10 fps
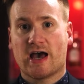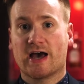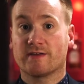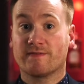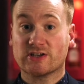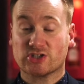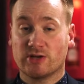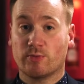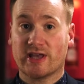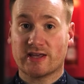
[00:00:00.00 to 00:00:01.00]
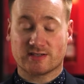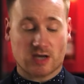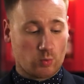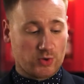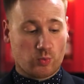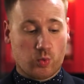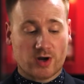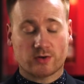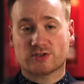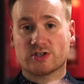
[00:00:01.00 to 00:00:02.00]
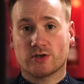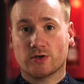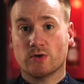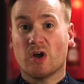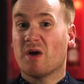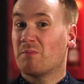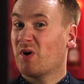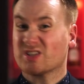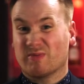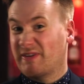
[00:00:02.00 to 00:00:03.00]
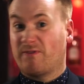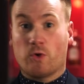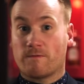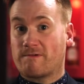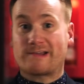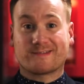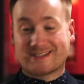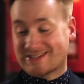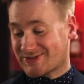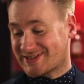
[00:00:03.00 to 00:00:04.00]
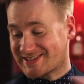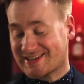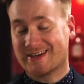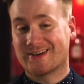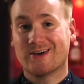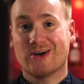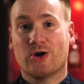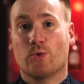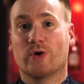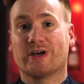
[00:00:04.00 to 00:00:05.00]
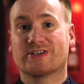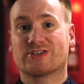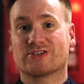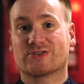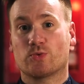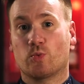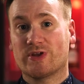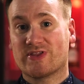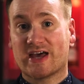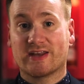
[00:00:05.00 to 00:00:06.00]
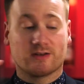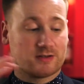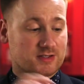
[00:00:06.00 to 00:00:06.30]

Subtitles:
And eventually we end up with 1 or 2, possibly 4 fragrances on the skin, which we then